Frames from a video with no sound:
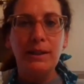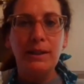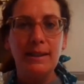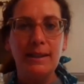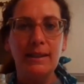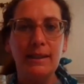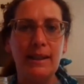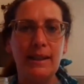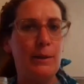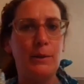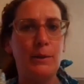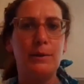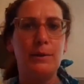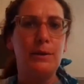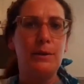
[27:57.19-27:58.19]
We
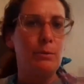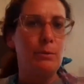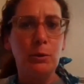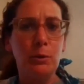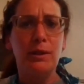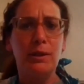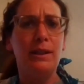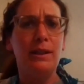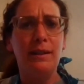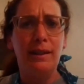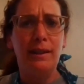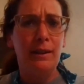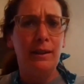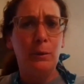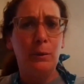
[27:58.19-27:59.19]
did our
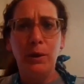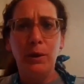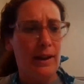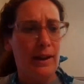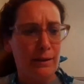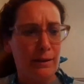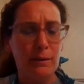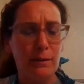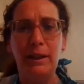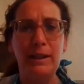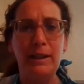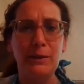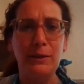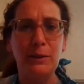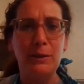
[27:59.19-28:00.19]
smoothie
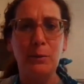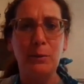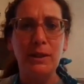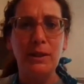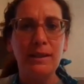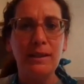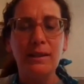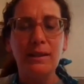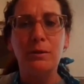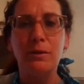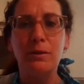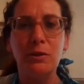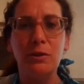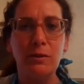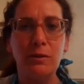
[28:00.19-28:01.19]
without a blender. We
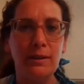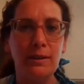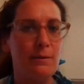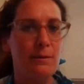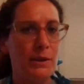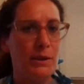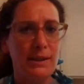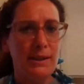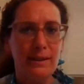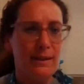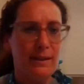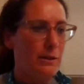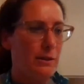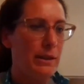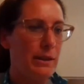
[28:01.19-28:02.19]
did an orange Julius.
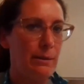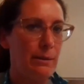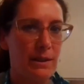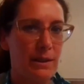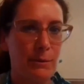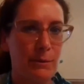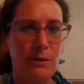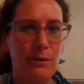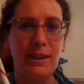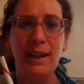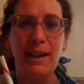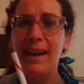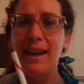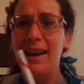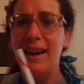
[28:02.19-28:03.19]
We did an Oh Baby
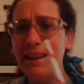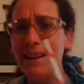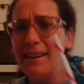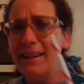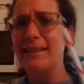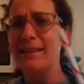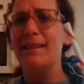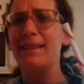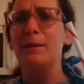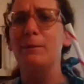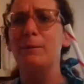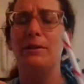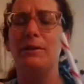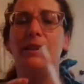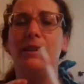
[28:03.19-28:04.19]
smoothie
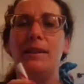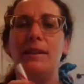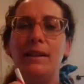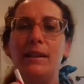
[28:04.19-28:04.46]
and a